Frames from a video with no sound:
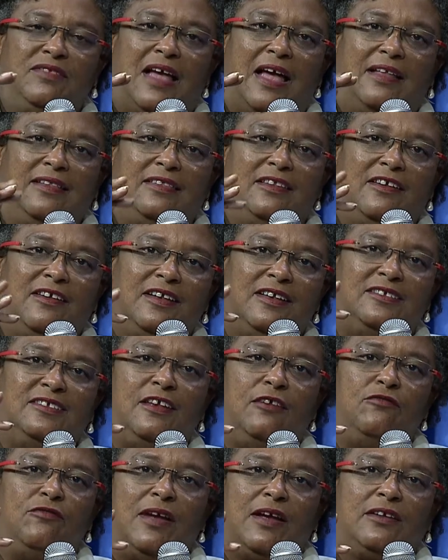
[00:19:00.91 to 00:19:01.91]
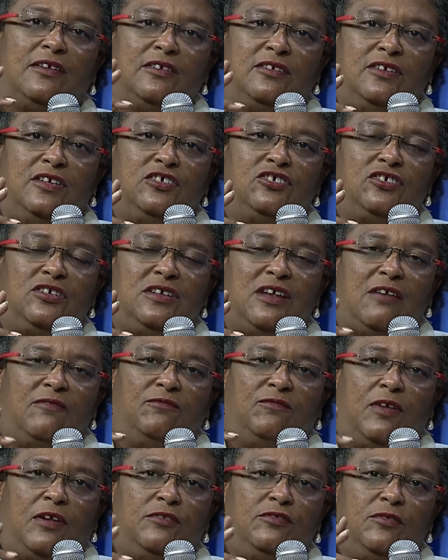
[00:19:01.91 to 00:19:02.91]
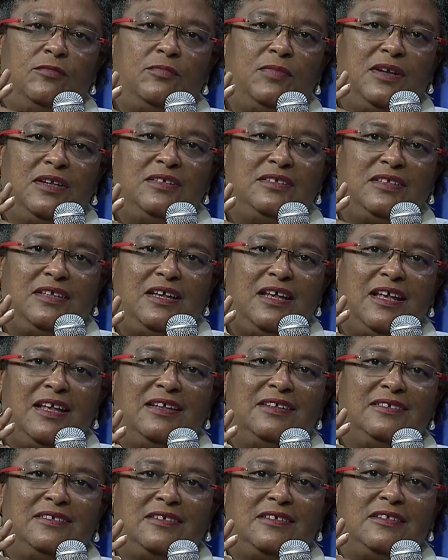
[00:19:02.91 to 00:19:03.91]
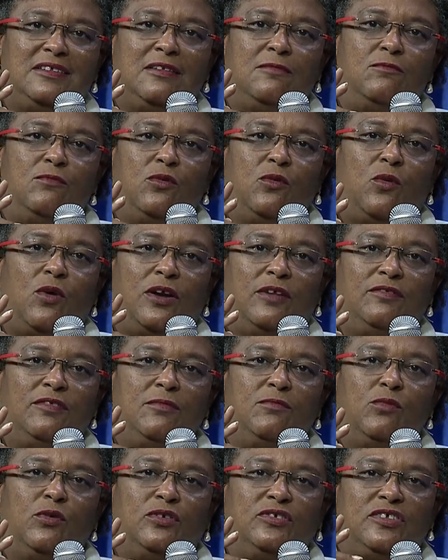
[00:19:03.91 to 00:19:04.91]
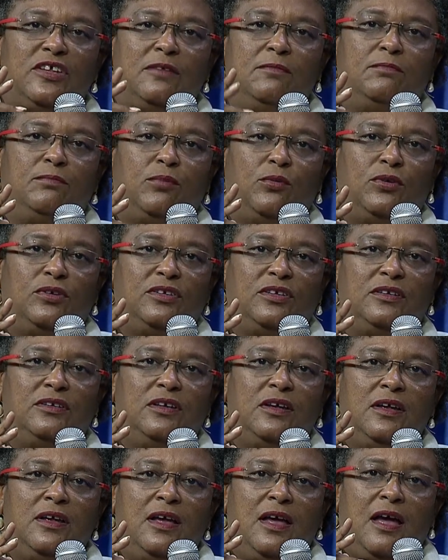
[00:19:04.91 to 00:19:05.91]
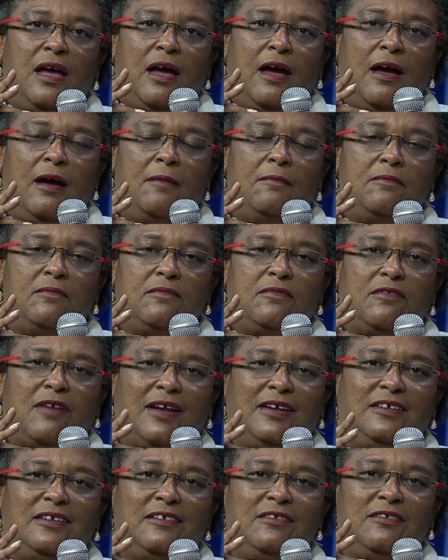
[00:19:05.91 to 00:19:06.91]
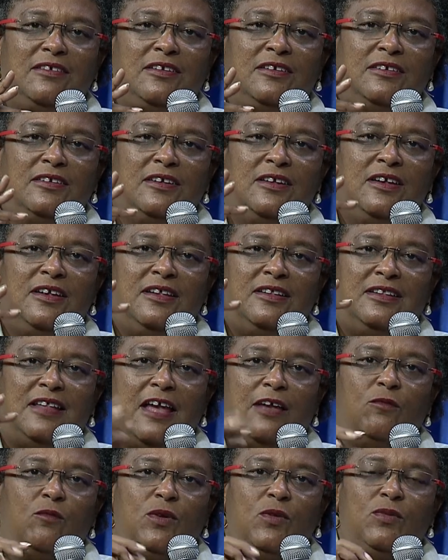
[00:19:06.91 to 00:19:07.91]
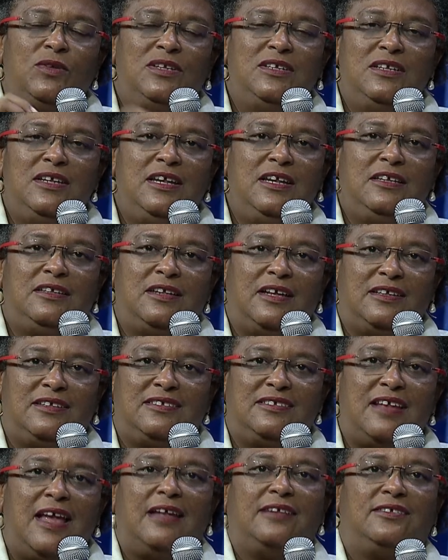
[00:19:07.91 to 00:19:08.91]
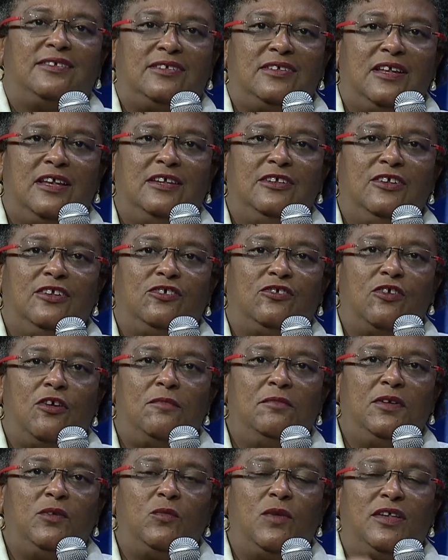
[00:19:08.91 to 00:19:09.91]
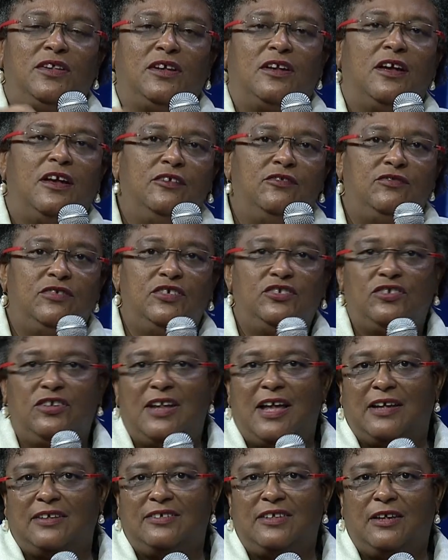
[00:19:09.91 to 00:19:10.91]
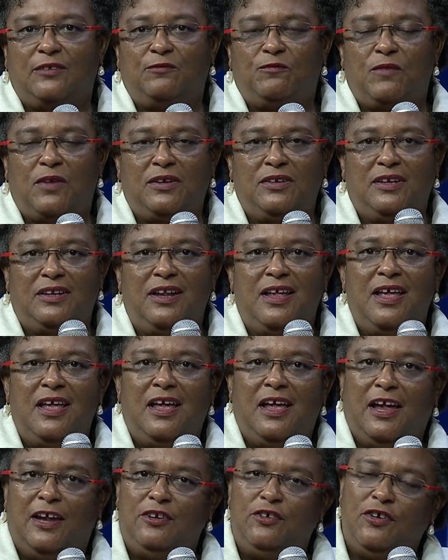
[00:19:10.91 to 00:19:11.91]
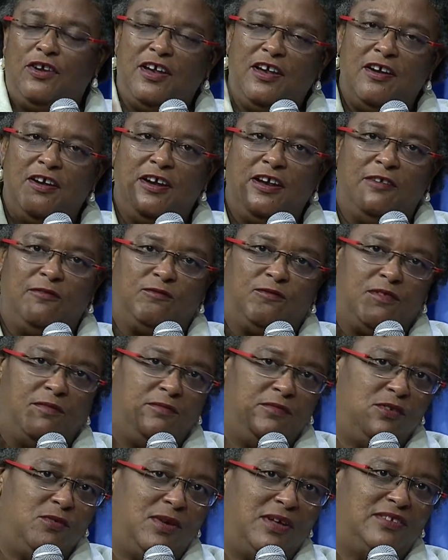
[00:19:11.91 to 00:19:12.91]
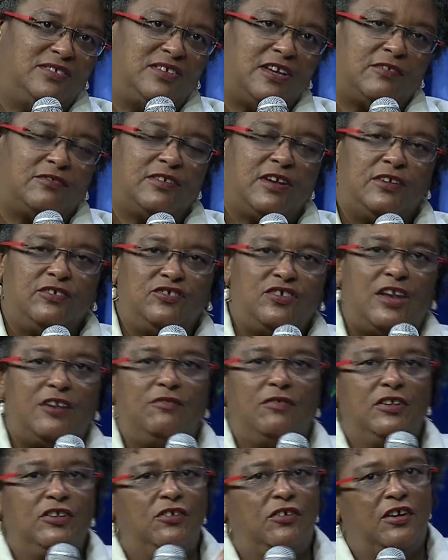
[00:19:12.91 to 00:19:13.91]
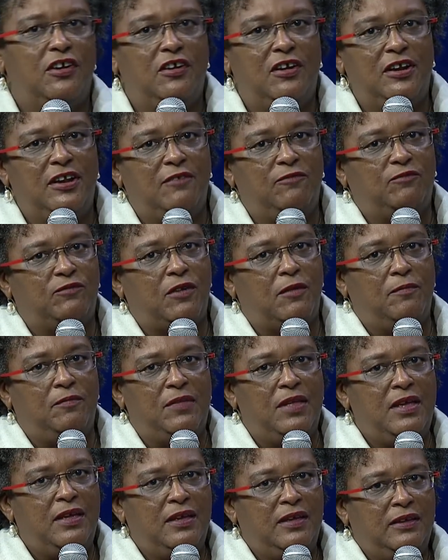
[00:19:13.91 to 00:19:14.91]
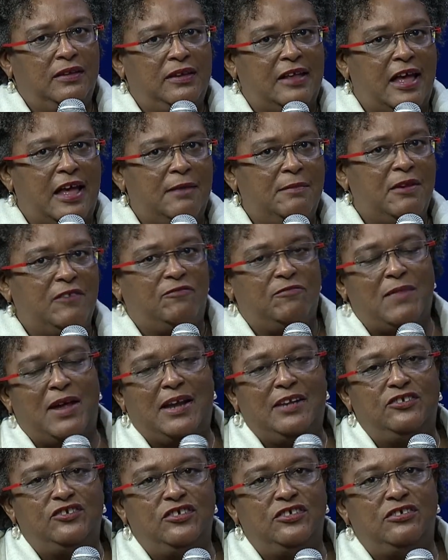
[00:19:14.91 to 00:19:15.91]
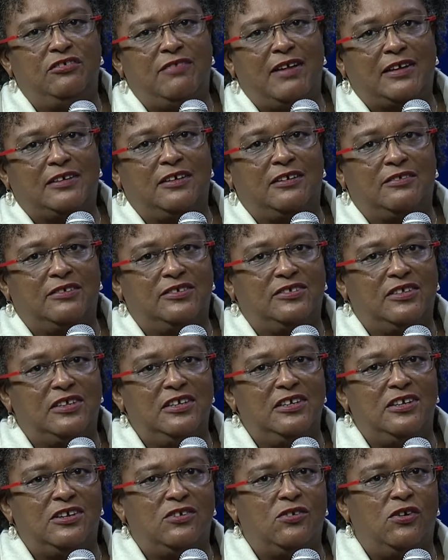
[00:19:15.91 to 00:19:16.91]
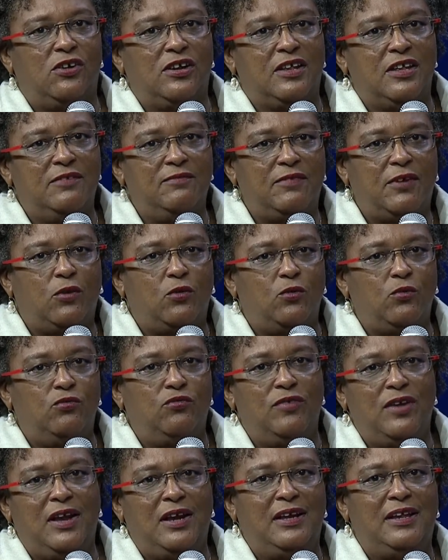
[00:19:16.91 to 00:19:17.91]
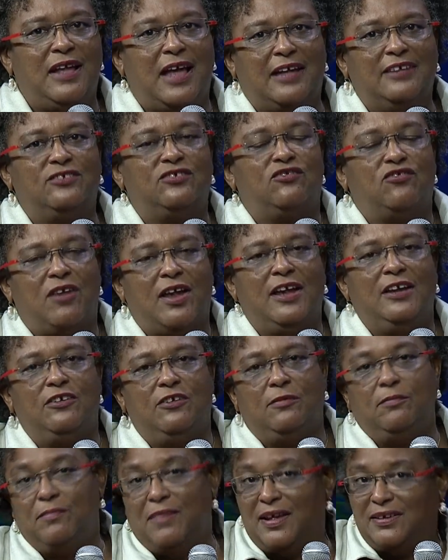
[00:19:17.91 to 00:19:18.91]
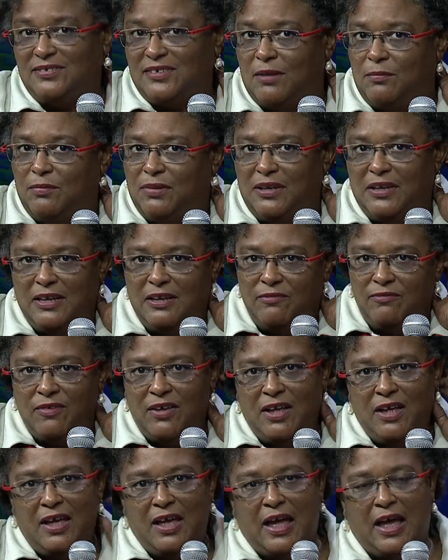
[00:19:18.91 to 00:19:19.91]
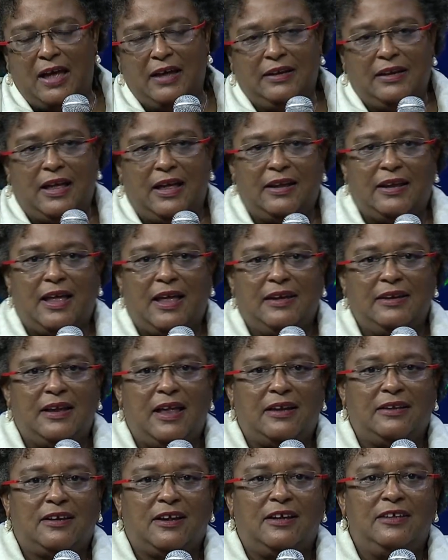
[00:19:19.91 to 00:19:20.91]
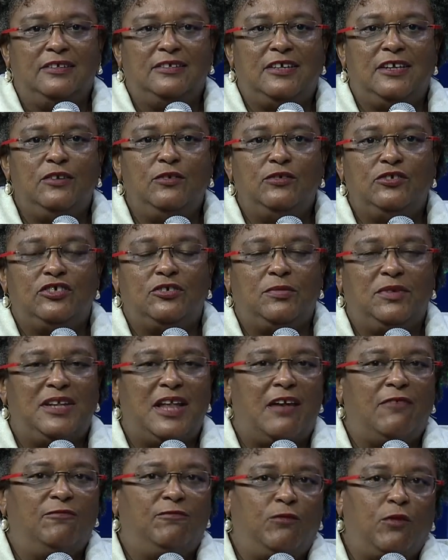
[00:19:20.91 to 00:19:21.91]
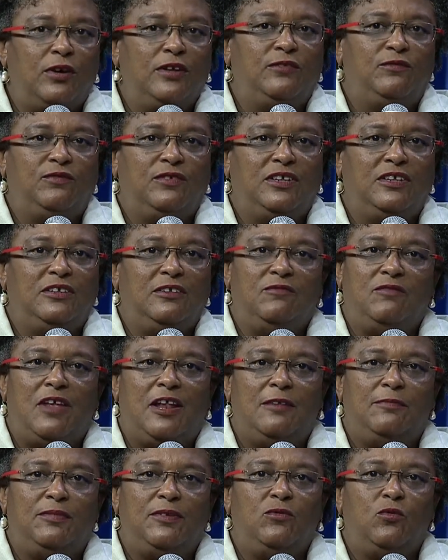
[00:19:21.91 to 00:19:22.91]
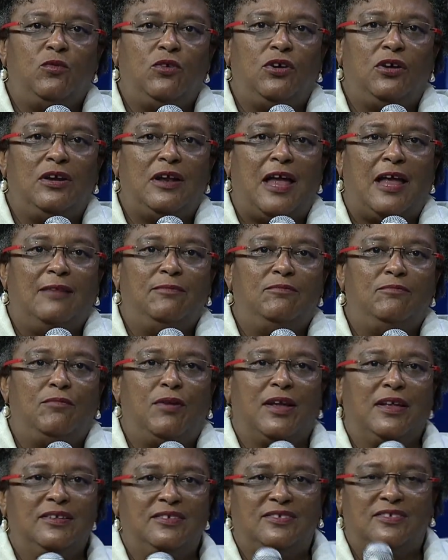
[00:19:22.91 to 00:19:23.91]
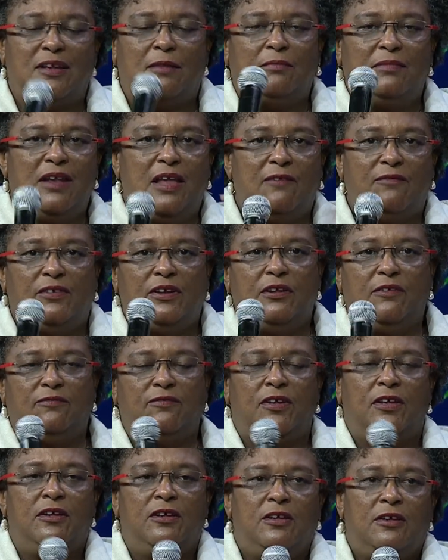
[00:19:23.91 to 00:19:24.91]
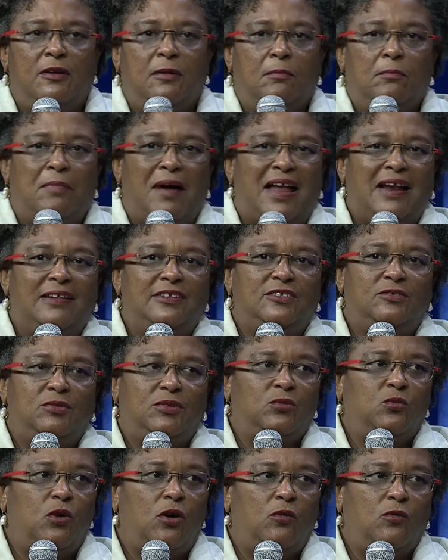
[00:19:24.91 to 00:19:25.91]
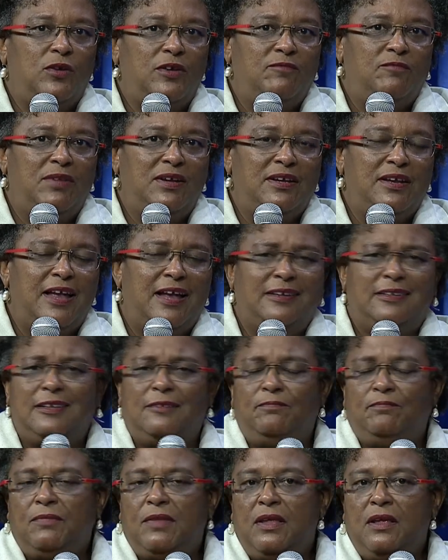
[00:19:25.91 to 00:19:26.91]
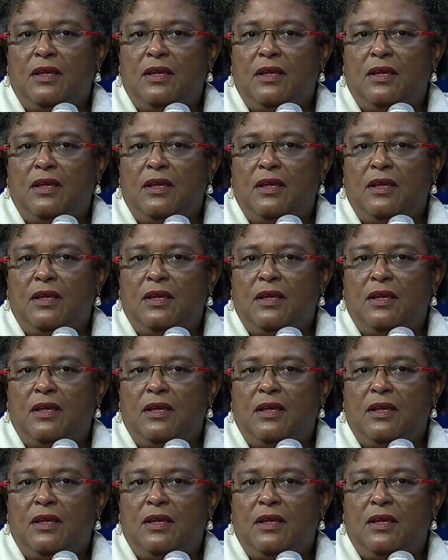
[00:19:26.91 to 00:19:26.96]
that there is a recognition that vulnerability is one of the most important criteria that we will need to assess in determining whether countries should access funding. And you're hearing it from the UN Secretary General, you're hearing it from the IMF Managing Director, Kristalina Georgieva, who really has tried her best, I believe, and continues to be that voice for the developing world and bringing some level of balance with what we've been getting.